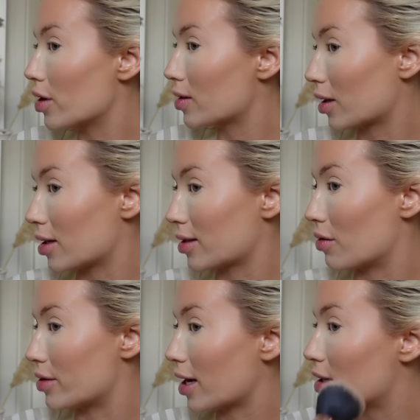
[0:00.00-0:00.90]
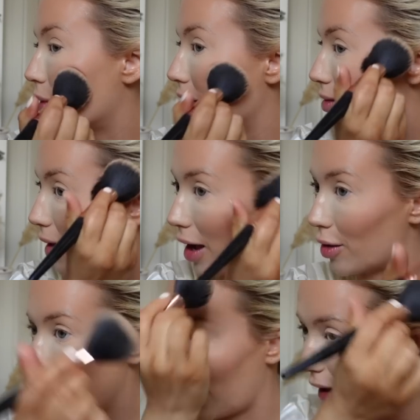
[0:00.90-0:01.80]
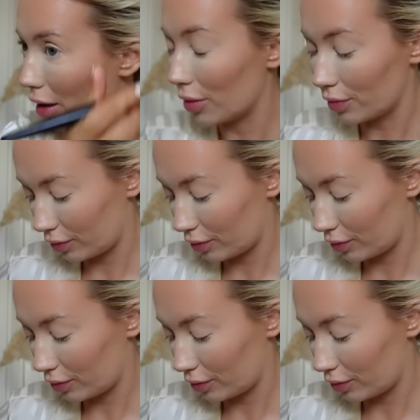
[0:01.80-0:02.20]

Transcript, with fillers: this is going to sound desperately sad, but like,